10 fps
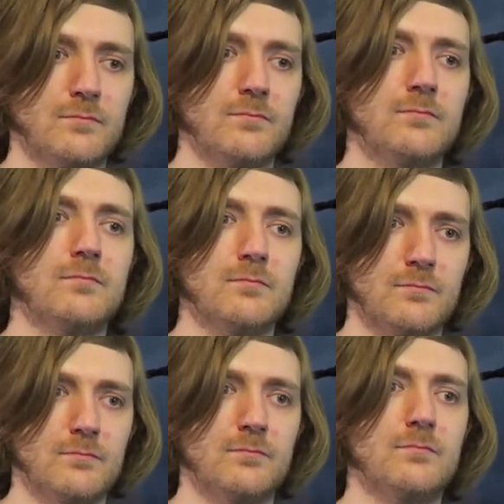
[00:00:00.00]

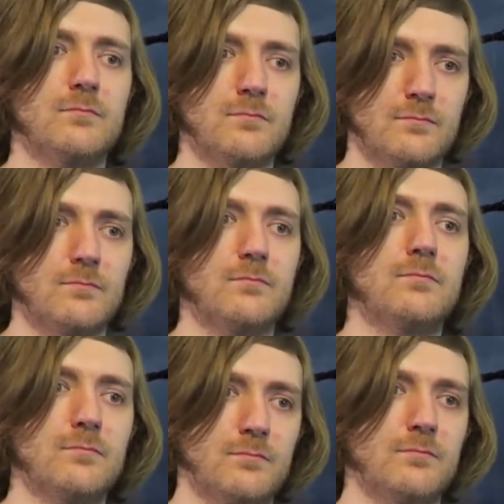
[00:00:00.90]

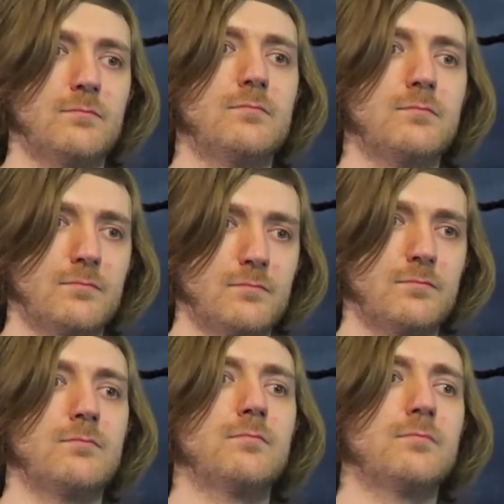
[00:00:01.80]

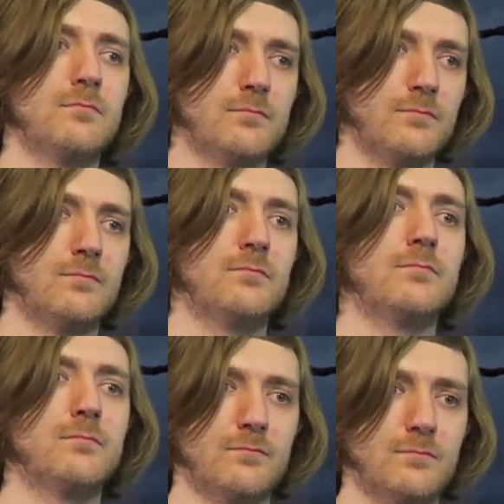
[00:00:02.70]

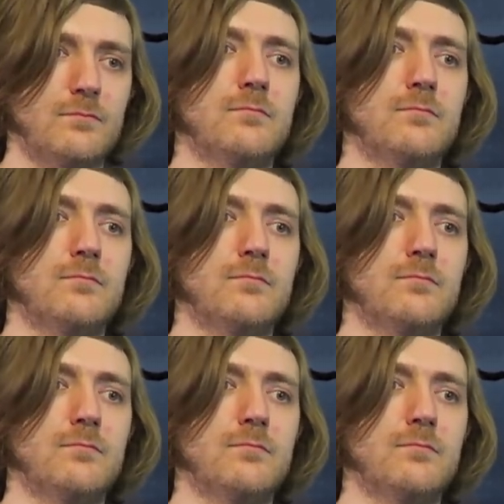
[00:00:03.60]
This person isn't speaking.